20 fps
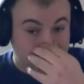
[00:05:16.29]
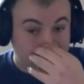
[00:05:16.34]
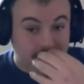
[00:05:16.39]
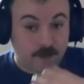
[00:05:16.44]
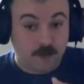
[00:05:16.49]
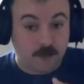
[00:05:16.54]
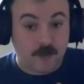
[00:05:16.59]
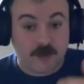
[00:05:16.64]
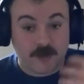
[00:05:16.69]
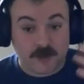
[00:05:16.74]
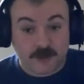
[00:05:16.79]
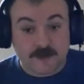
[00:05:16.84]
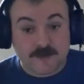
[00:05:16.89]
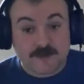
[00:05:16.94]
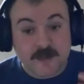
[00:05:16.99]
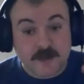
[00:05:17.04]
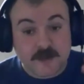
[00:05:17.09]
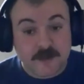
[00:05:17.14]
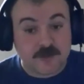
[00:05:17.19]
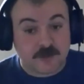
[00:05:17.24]
So saying, we're going to
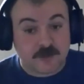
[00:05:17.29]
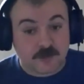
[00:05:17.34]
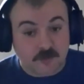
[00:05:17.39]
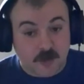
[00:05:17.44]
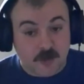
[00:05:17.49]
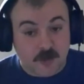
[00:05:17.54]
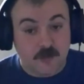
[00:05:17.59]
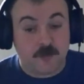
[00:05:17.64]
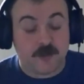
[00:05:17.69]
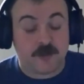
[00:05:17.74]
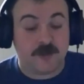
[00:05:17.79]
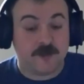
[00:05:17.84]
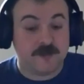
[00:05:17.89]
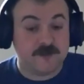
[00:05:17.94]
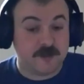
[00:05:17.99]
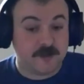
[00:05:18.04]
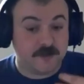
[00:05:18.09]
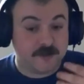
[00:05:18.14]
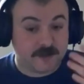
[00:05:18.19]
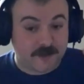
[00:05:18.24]
continue to grow, we're going to
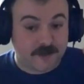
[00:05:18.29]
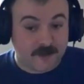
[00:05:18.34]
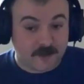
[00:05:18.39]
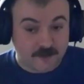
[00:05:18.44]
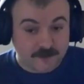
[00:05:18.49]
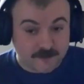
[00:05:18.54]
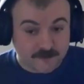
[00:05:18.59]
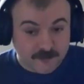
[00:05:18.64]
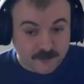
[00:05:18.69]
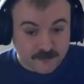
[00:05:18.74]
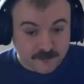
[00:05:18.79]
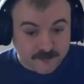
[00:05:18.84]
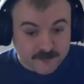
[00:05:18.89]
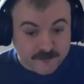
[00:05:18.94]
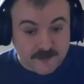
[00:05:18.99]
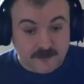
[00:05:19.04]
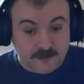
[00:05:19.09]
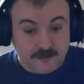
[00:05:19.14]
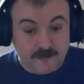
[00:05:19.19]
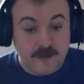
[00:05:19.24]
continue to get loads of
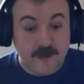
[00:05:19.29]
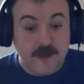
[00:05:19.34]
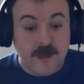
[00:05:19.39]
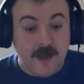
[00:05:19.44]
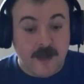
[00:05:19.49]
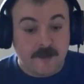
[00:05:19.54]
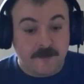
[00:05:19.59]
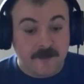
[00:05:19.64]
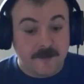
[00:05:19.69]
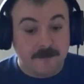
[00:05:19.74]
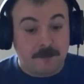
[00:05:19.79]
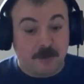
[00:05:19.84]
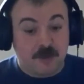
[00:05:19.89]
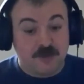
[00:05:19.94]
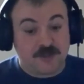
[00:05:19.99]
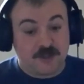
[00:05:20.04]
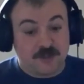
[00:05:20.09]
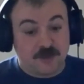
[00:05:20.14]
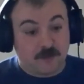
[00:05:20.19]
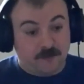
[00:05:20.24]
students in. And they
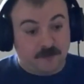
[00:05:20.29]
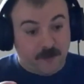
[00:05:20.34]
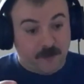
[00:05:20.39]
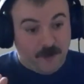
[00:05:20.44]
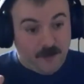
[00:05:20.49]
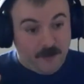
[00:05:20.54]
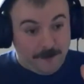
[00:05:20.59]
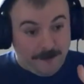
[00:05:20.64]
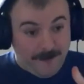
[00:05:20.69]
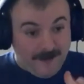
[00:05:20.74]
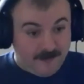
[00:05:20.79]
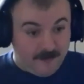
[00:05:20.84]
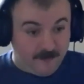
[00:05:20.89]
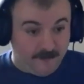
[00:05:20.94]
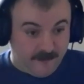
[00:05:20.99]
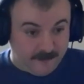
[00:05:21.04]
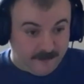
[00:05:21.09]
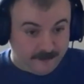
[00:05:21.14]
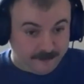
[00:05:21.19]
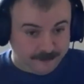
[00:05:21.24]
budgeted off the back
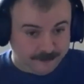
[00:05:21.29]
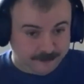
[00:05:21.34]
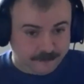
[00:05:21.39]
of that.